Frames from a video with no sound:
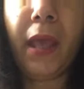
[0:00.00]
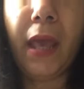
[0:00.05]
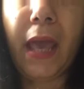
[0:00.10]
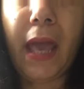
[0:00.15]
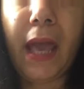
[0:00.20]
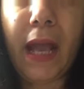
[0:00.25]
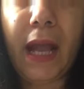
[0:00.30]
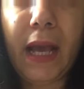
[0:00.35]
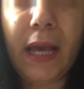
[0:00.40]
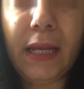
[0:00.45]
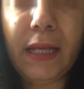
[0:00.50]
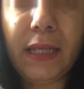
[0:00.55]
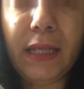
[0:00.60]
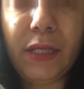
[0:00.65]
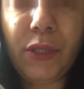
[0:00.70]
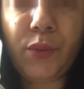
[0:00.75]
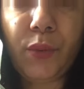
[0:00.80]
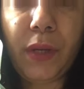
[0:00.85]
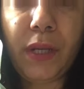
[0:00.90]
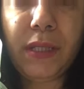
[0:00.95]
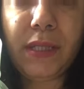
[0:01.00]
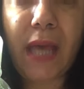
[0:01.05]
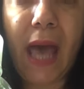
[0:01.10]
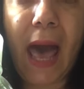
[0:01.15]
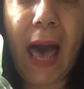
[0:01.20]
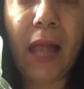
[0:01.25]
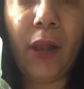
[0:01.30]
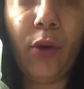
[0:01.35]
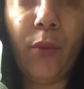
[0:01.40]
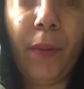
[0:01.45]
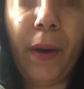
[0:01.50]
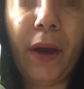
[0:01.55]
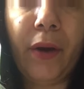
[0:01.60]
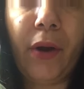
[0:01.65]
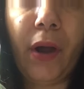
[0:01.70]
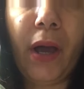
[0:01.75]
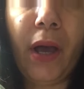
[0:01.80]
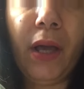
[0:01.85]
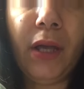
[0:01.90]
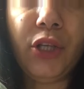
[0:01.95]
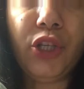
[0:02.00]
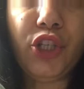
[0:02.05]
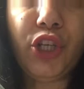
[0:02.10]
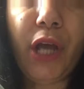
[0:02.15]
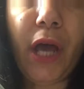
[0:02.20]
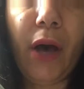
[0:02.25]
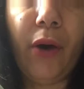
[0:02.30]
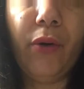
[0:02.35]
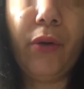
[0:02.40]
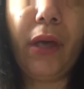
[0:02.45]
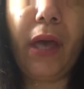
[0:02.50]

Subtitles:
and this one is aloe vera gel,